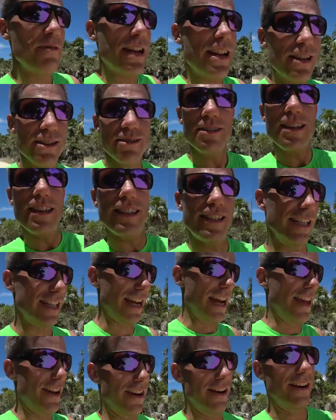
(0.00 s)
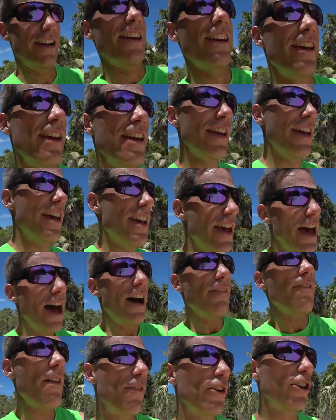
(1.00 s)
we can do this together.
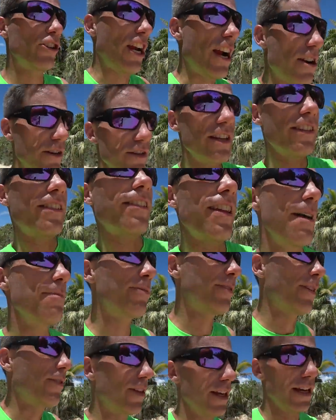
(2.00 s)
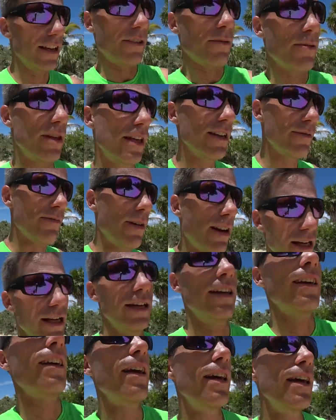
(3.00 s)
I've never shared these types of things with anybody
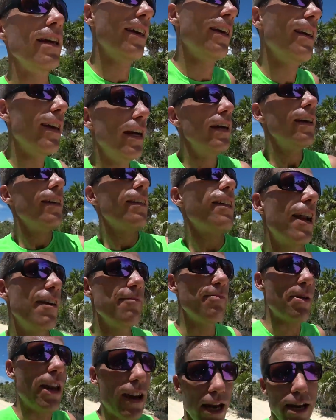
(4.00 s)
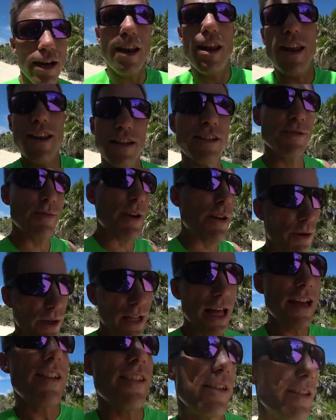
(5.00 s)
that I've been in an intimate
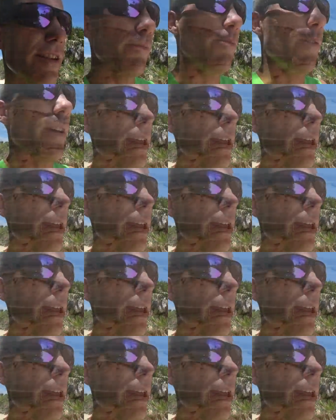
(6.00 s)
relationship